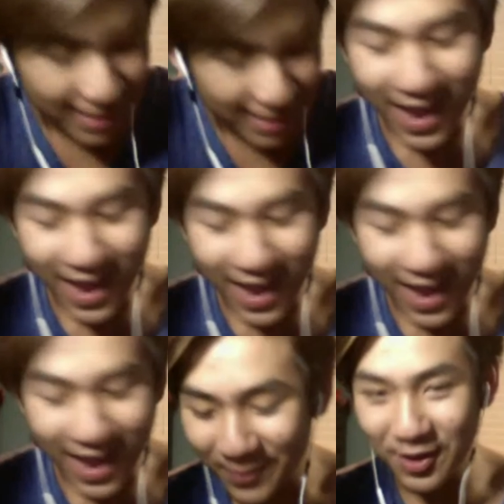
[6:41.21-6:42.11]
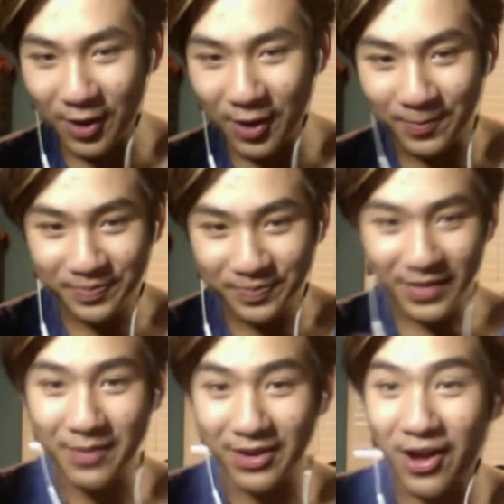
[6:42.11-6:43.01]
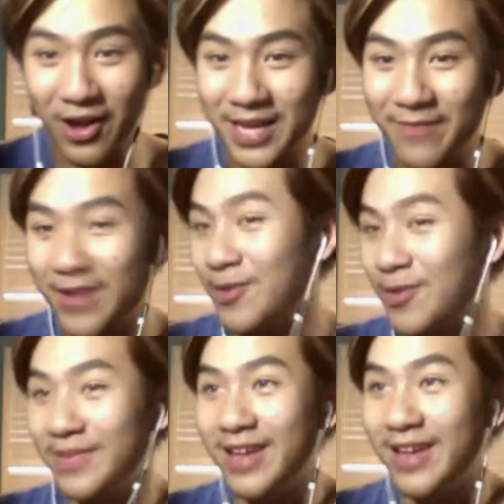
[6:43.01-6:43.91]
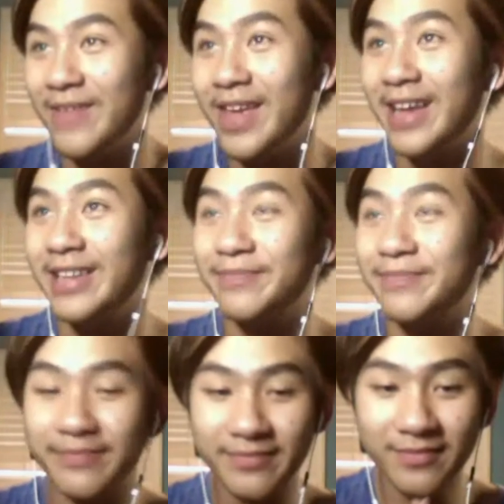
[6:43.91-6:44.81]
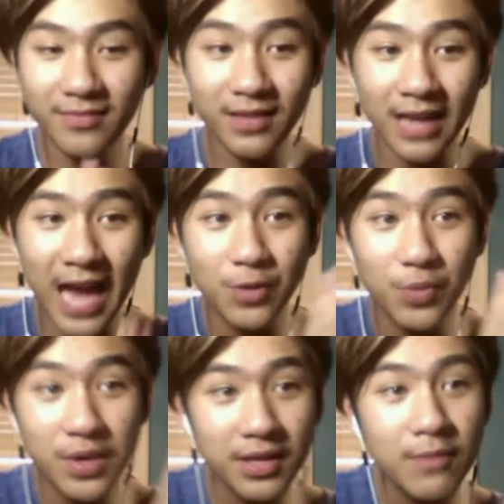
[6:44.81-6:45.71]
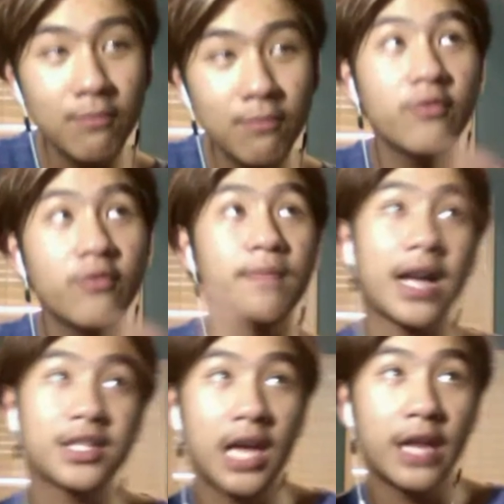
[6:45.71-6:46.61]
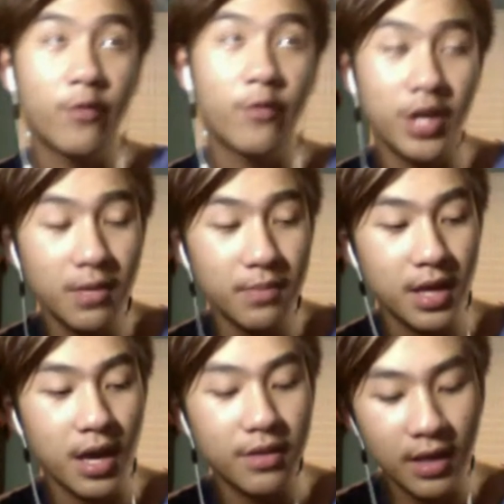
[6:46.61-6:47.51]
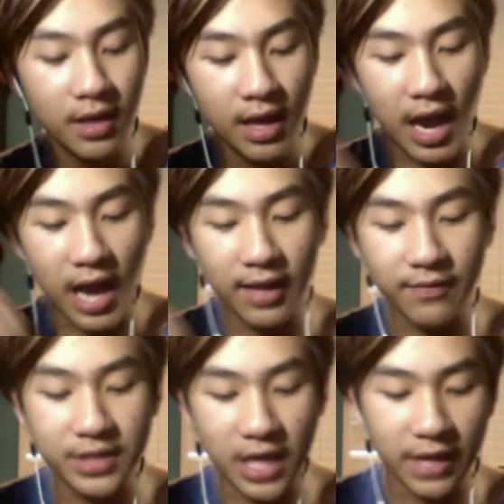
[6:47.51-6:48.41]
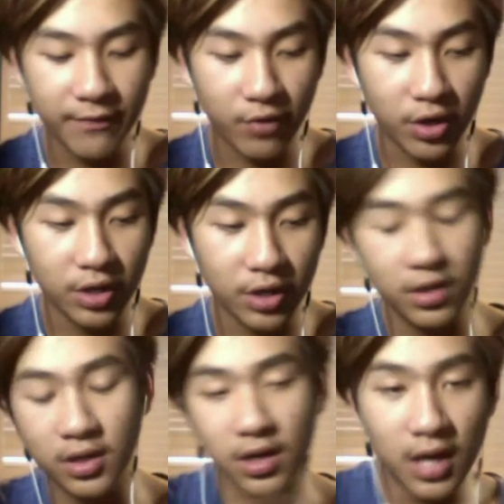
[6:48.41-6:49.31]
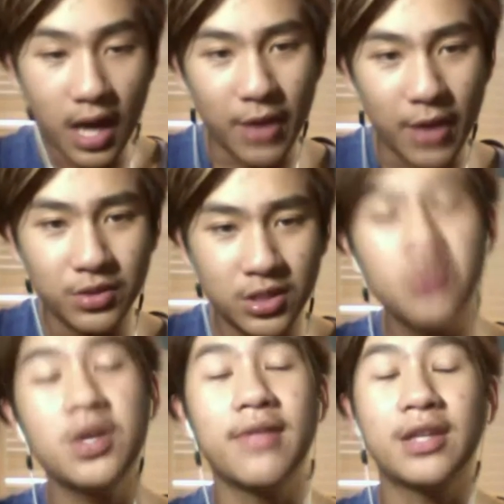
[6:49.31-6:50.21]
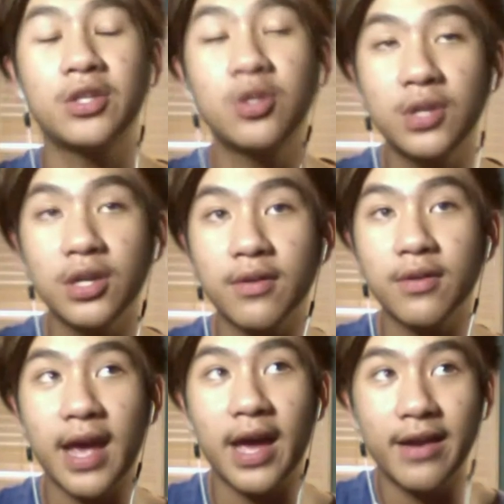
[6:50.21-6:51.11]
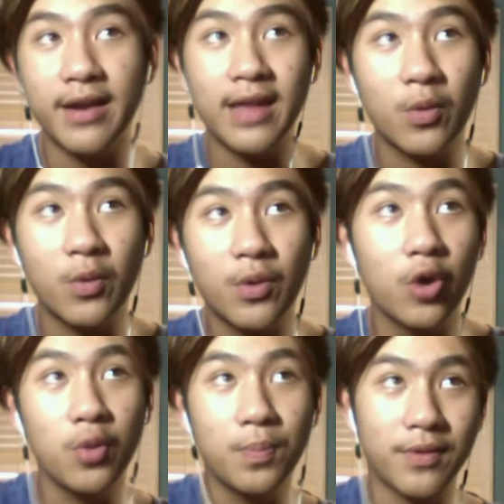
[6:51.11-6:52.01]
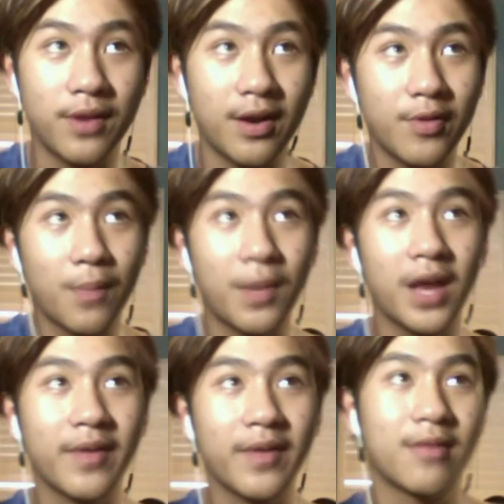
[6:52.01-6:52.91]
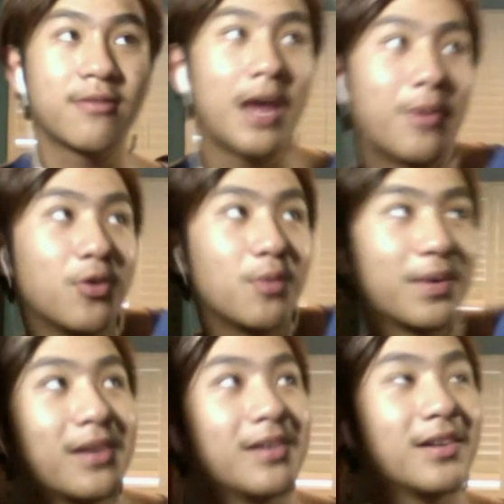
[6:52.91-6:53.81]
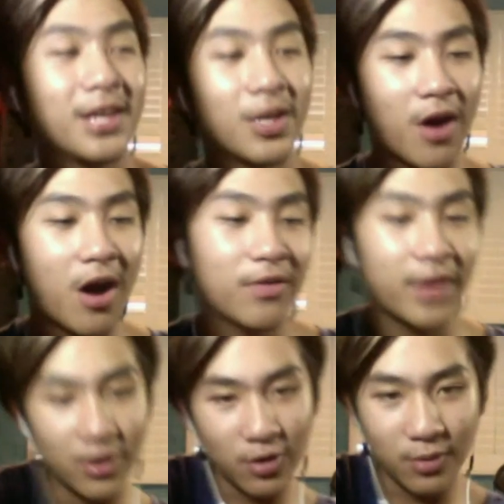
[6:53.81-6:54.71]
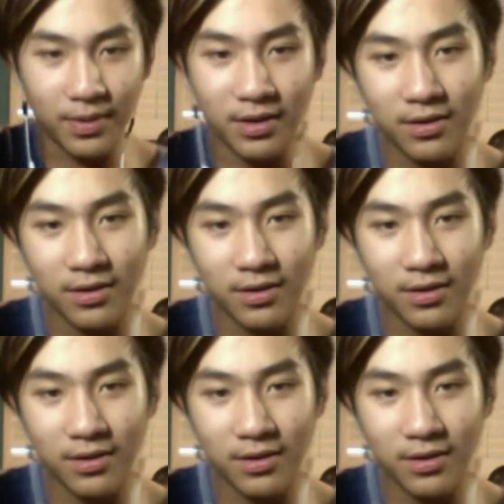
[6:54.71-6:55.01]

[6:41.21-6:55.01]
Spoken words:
Anyway, so I've been a long time fan of hoopingLIVE, and I recently moved back to California because I lived in Thailand for about 2 years. Yeah, 2 years, and there were no hoopers there. So I'm kind of like a cyber hooper, online hooping.